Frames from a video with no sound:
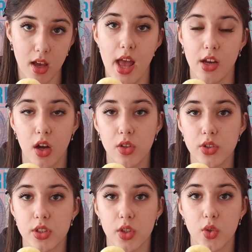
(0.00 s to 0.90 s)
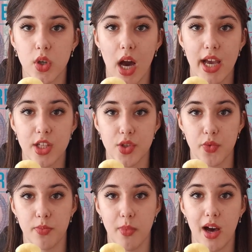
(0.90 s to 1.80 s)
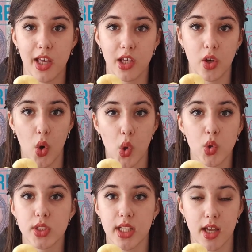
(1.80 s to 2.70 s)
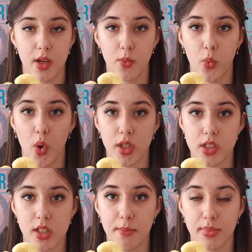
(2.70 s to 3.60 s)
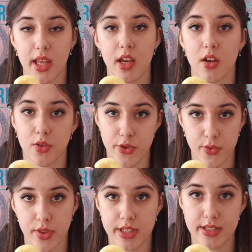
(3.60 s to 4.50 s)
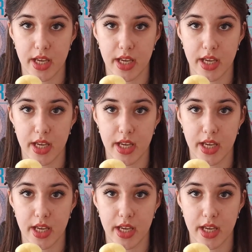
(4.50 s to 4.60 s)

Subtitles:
and also kind of my goals and what I'm planning on doing this